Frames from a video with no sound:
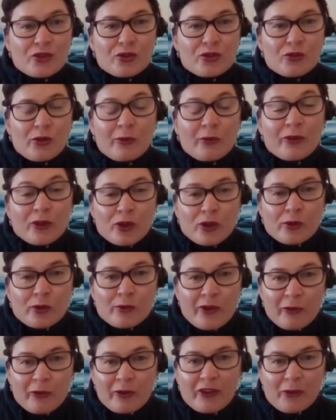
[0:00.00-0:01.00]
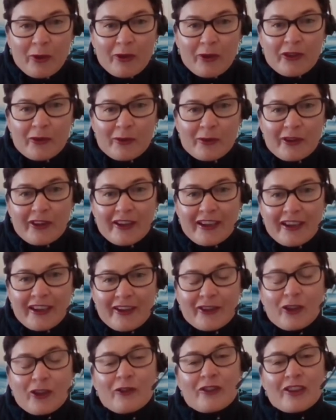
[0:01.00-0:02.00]
to absorb the
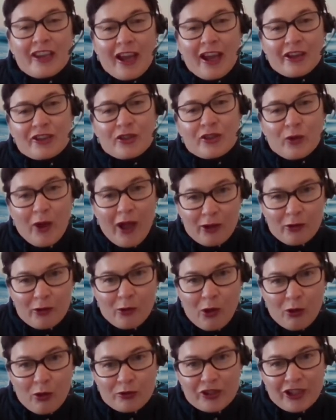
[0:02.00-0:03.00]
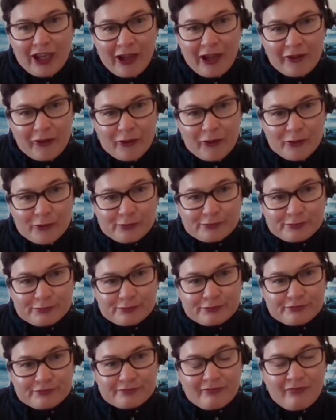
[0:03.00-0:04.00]
responsibilities of the National Aquaculture Council.
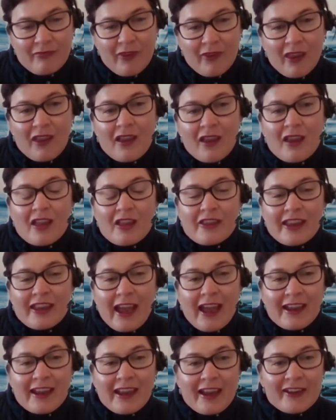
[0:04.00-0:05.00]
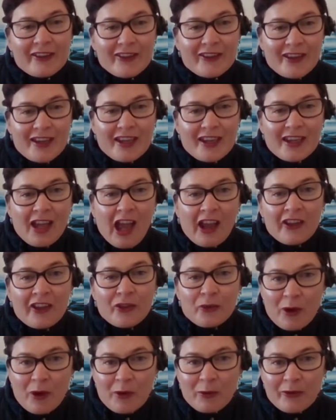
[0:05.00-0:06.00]
The AAC
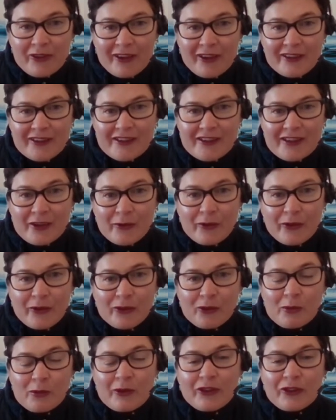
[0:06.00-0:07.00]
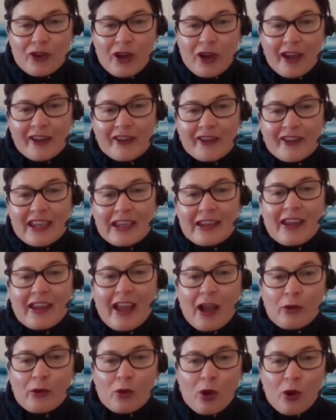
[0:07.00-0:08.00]
has representatives from Australia's
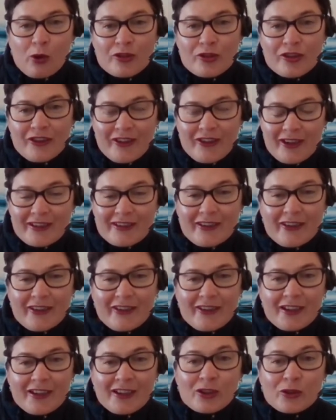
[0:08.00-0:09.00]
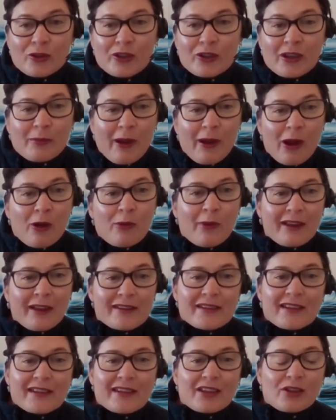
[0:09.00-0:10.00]
key aquaculture sectors, including
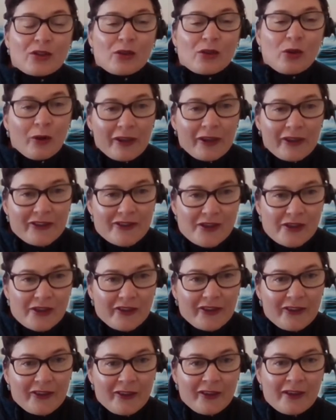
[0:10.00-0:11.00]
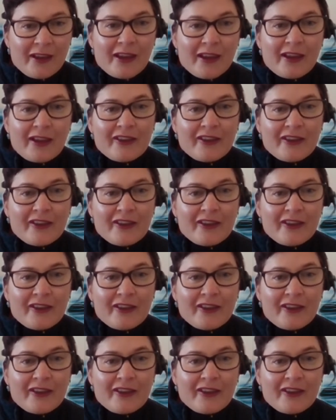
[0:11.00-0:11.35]
barramundi, oysters,